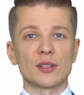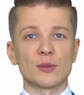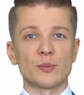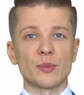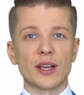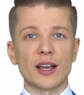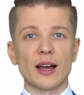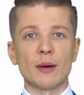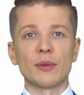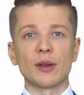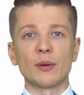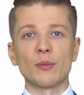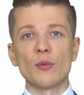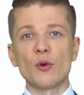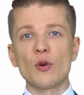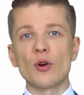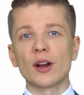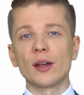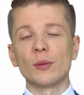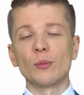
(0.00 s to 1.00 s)
is becoming
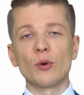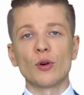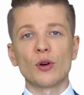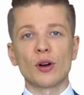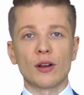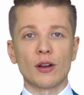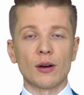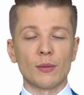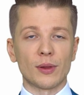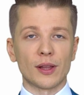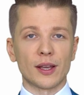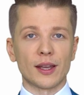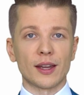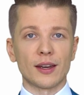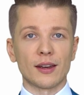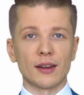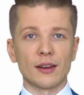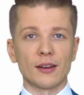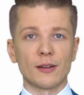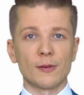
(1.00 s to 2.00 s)
more and more
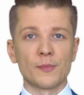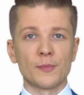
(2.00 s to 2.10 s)
complicated.